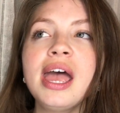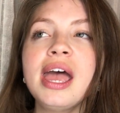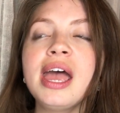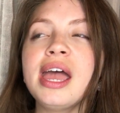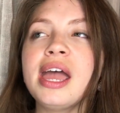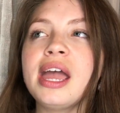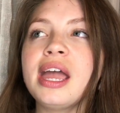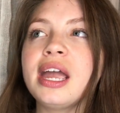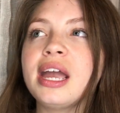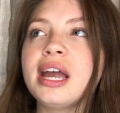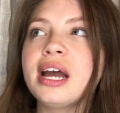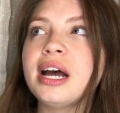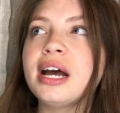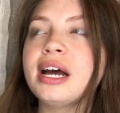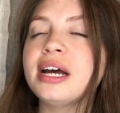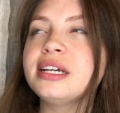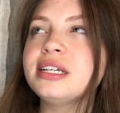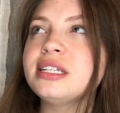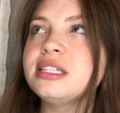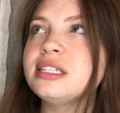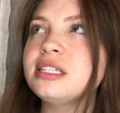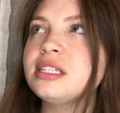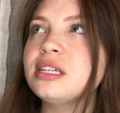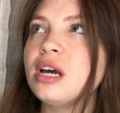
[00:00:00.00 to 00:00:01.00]

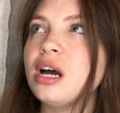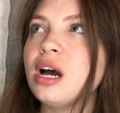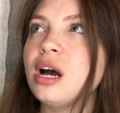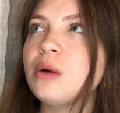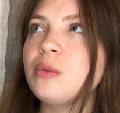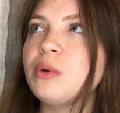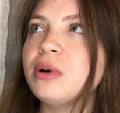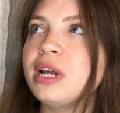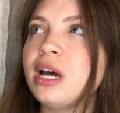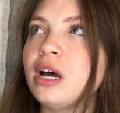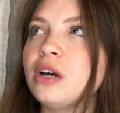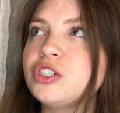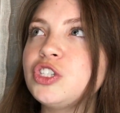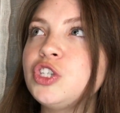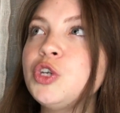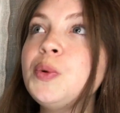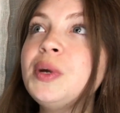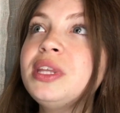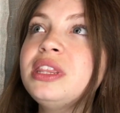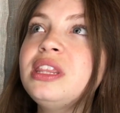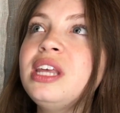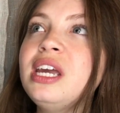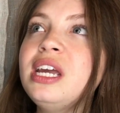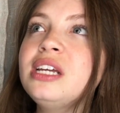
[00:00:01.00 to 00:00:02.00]
And uh, what else? You
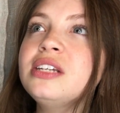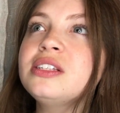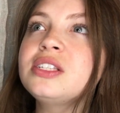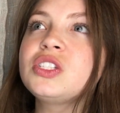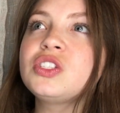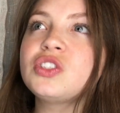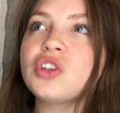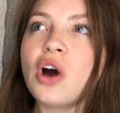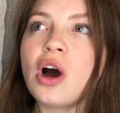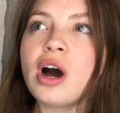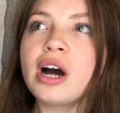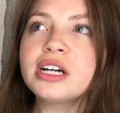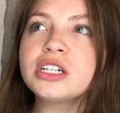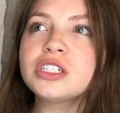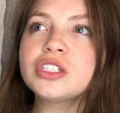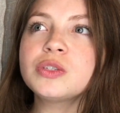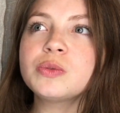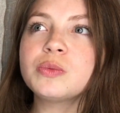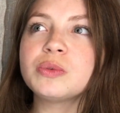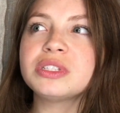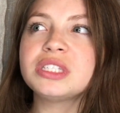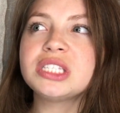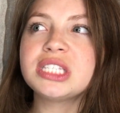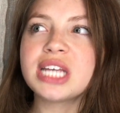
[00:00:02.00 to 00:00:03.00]
would think socks
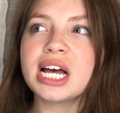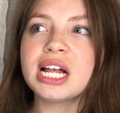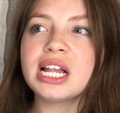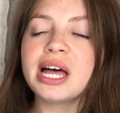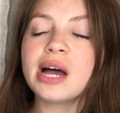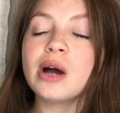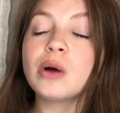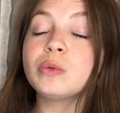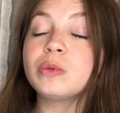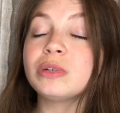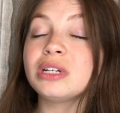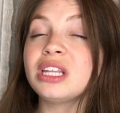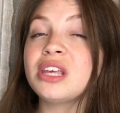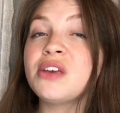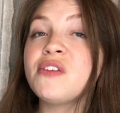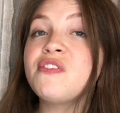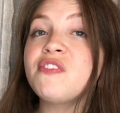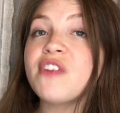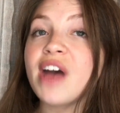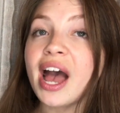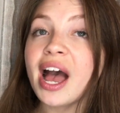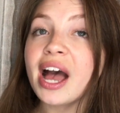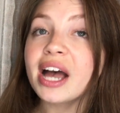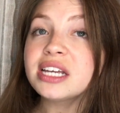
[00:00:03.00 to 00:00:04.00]
would sell out really
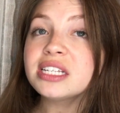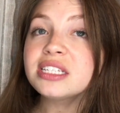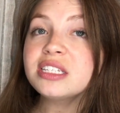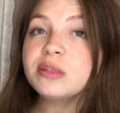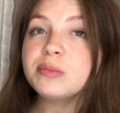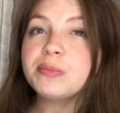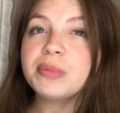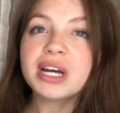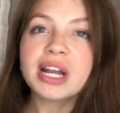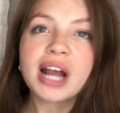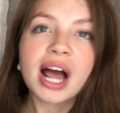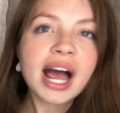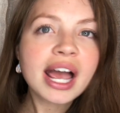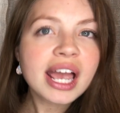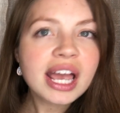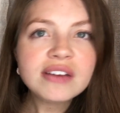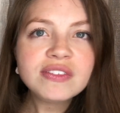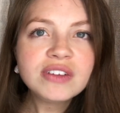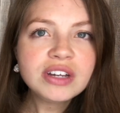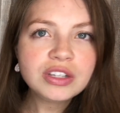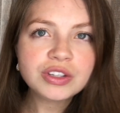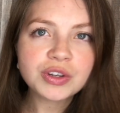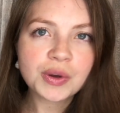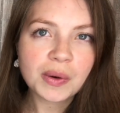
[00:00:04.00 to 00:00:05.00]
fast, but I
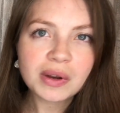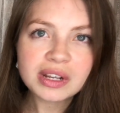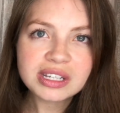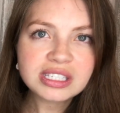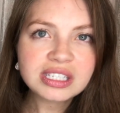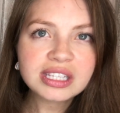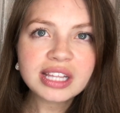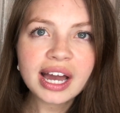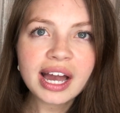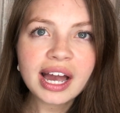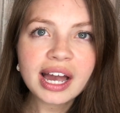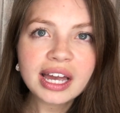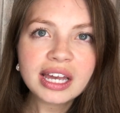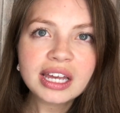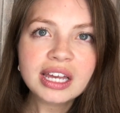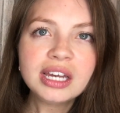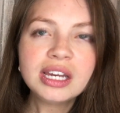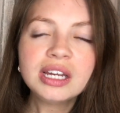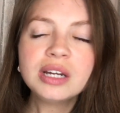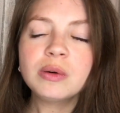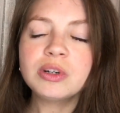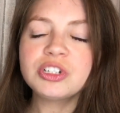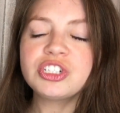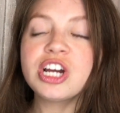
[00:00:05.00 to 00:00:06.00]
haven't noticed that,
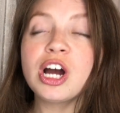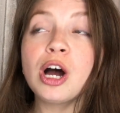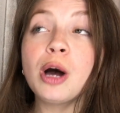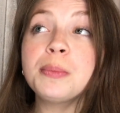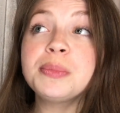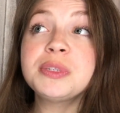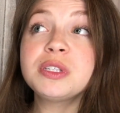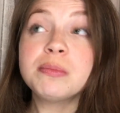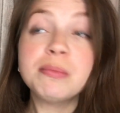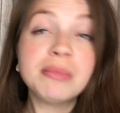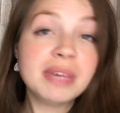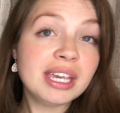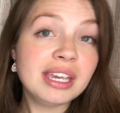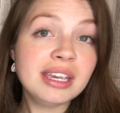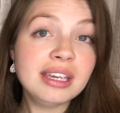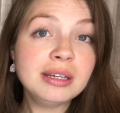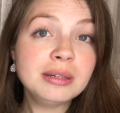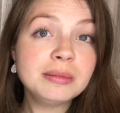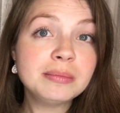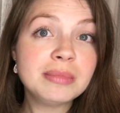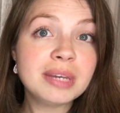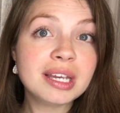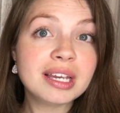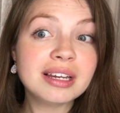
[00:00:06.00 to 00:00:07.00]
which helps me
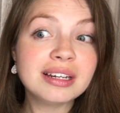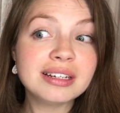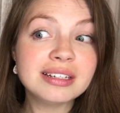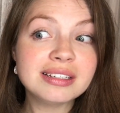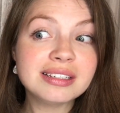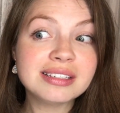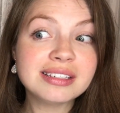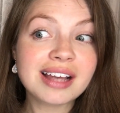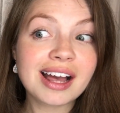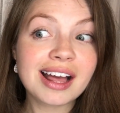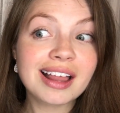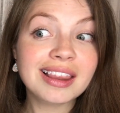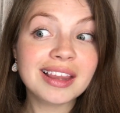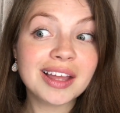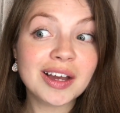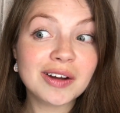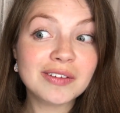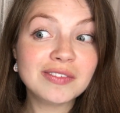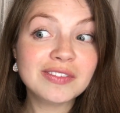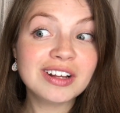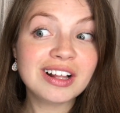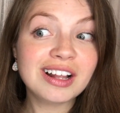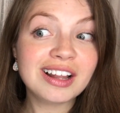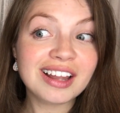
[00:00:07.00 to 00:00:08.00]
because I
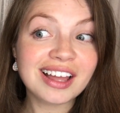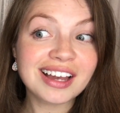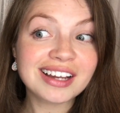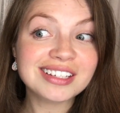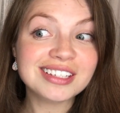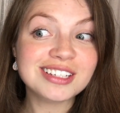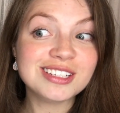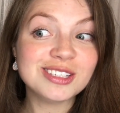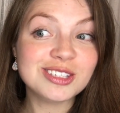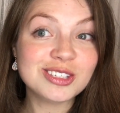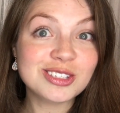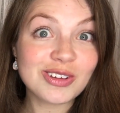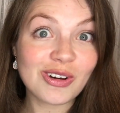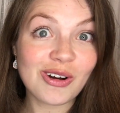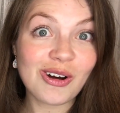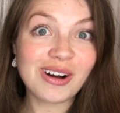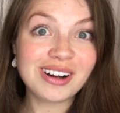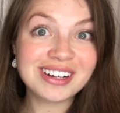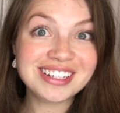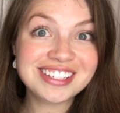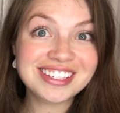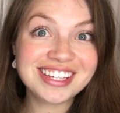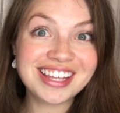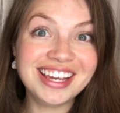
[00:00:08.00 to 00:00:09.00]
love collecting
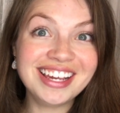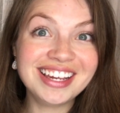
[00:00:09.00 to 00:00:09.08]
socks.